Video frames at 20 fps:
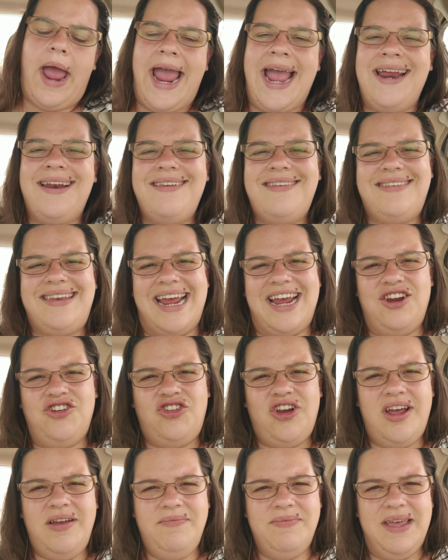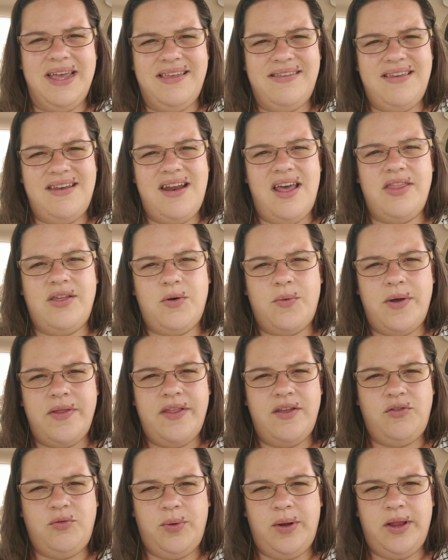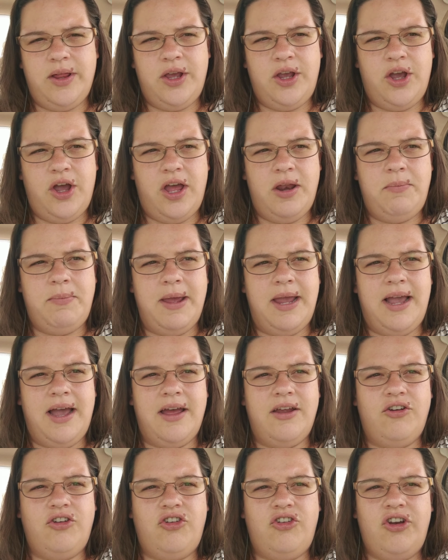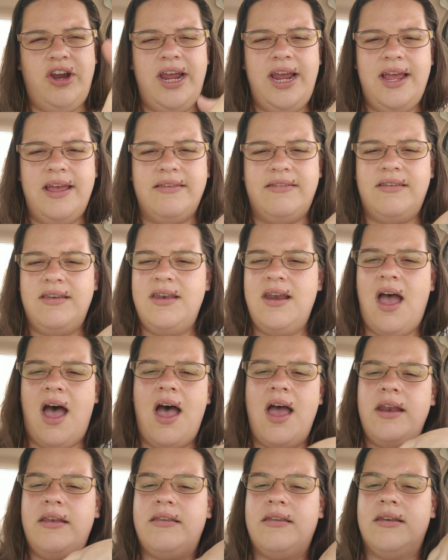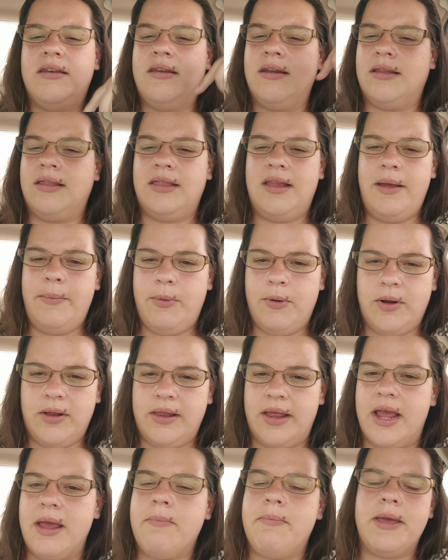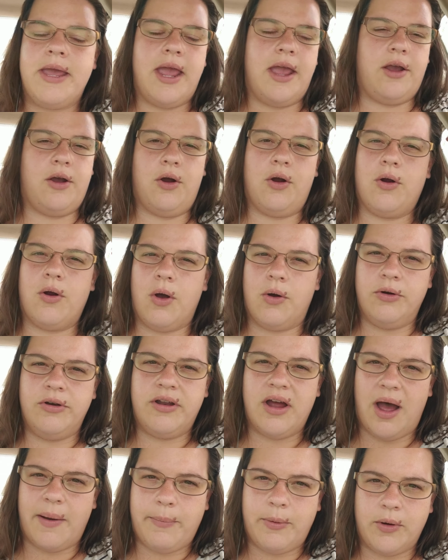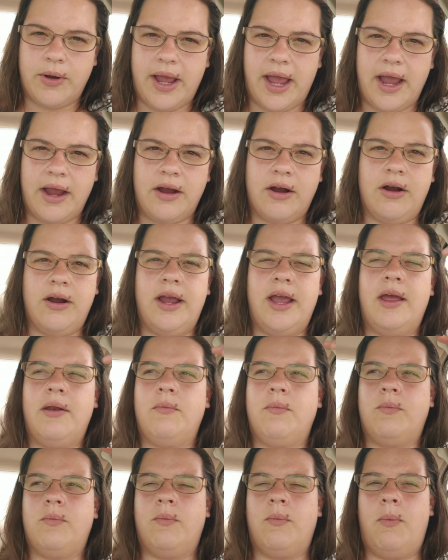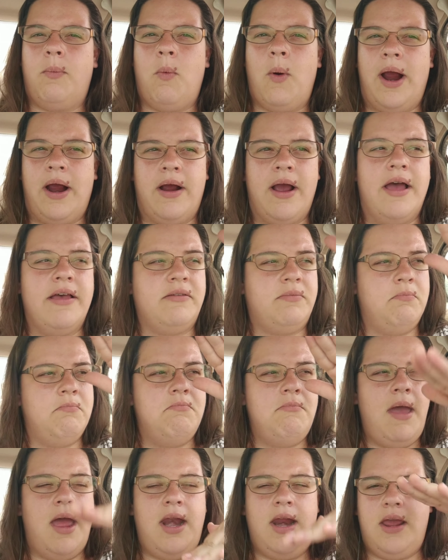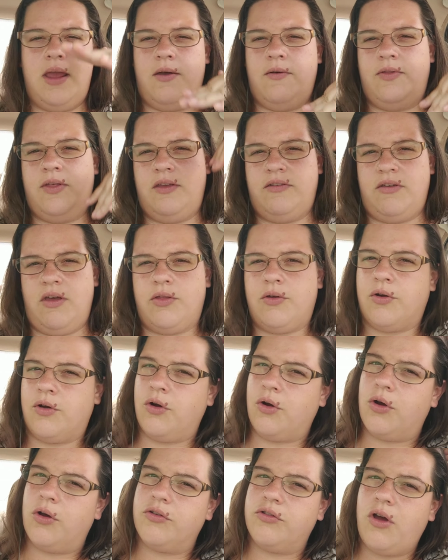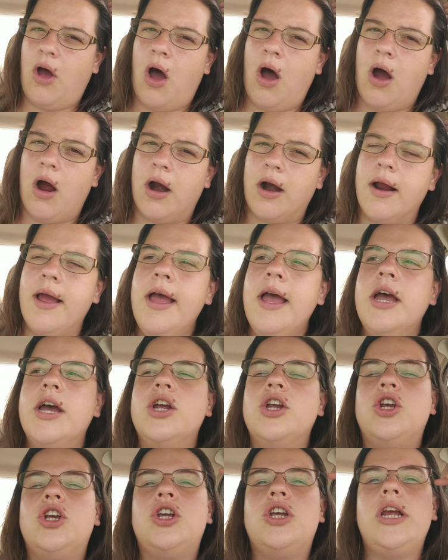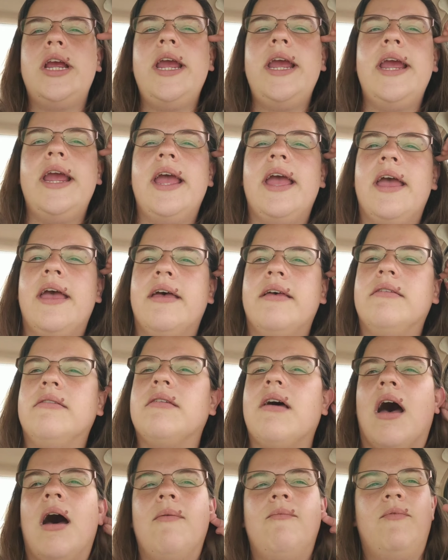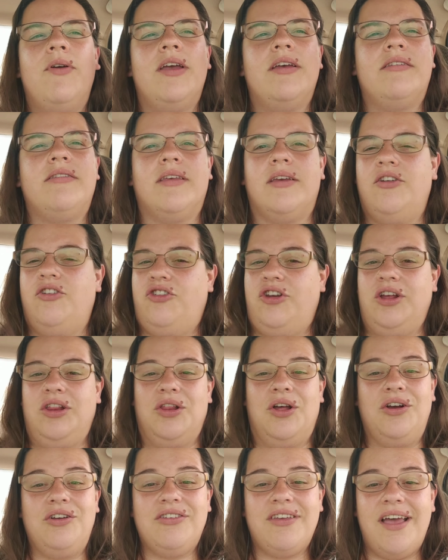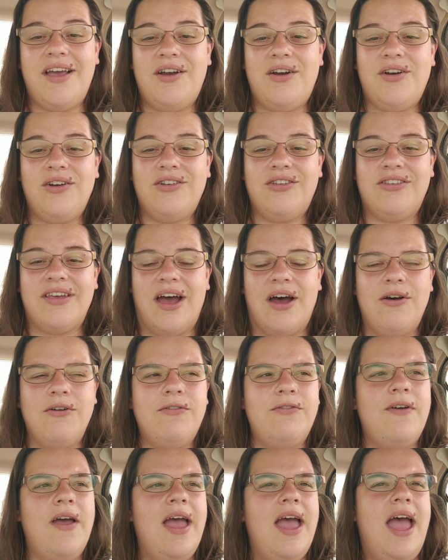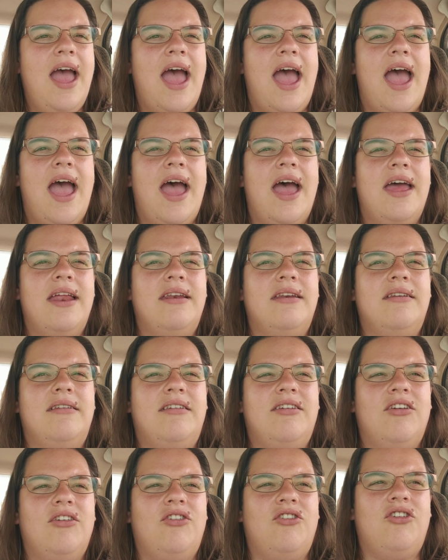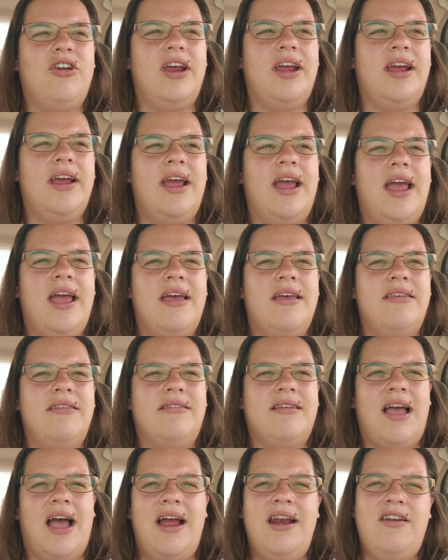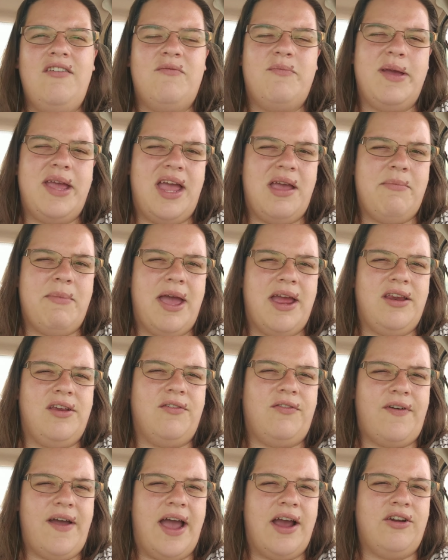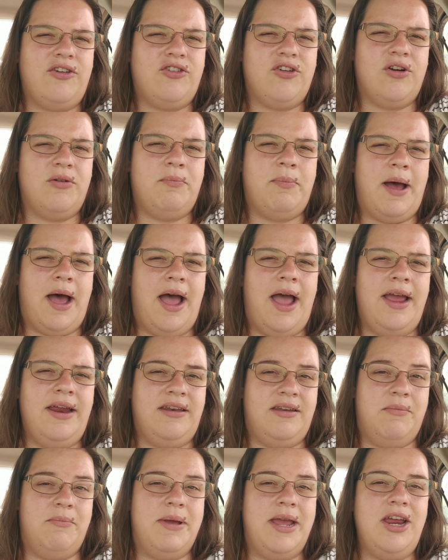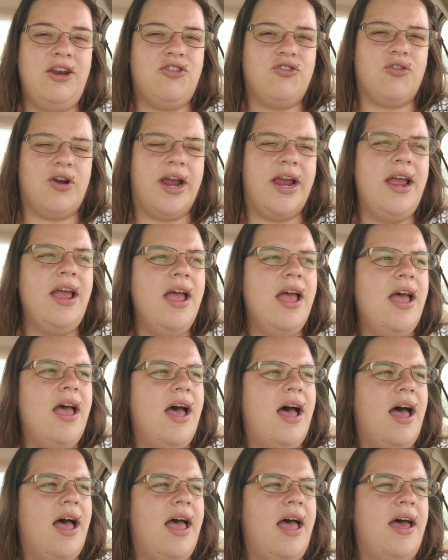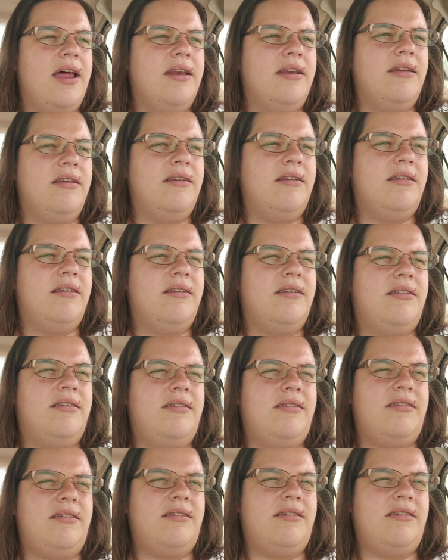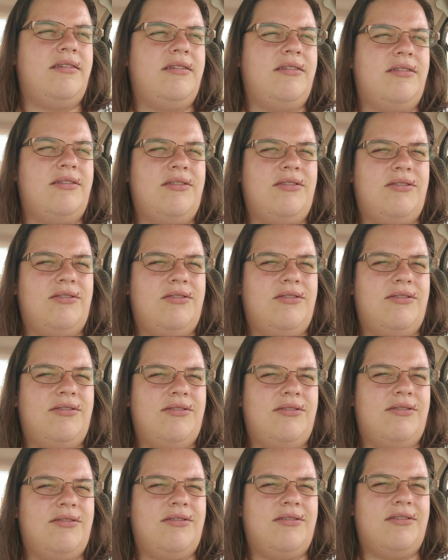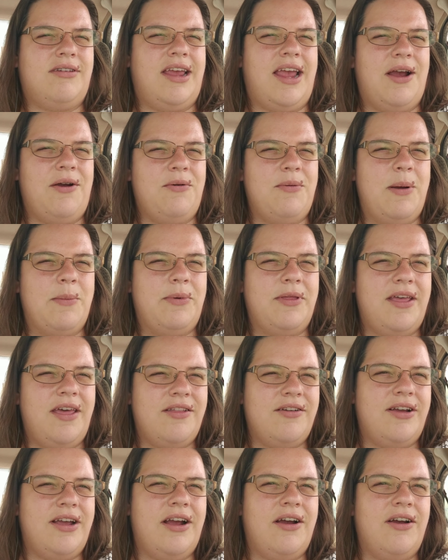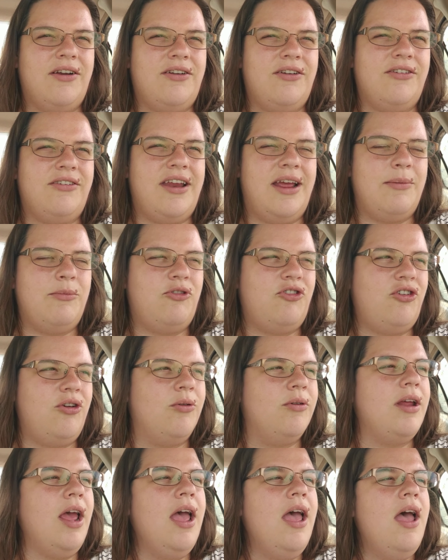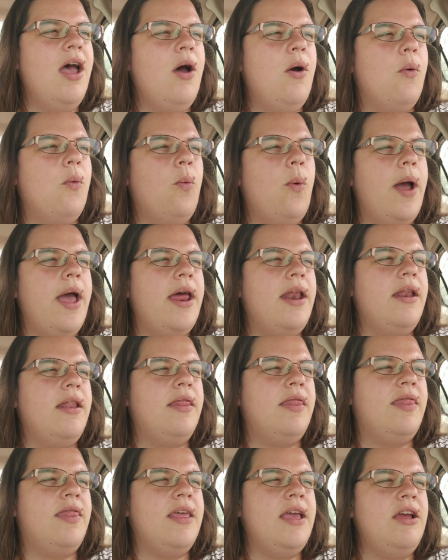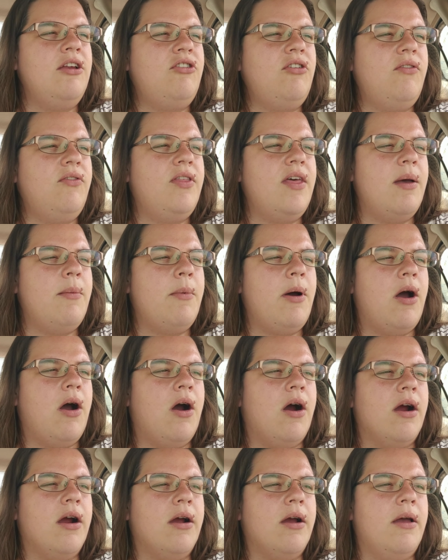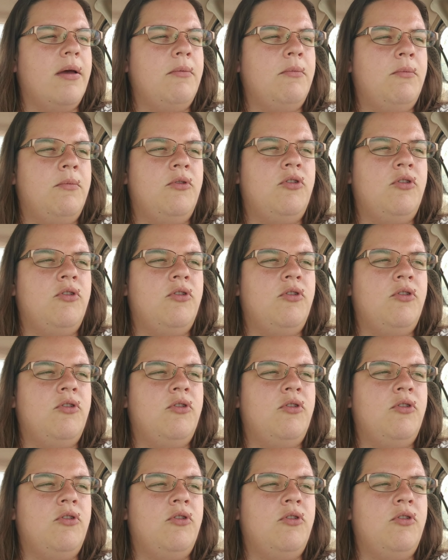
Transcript: Anastasia is another one that's really good because she is not deliberately being her own doppelganger, and whereas many of these other girls are, she is obviously, she looks like herself, and she is kind of being manufactured by Dimitri, and can't remember the other character's name, shoot, when each of them are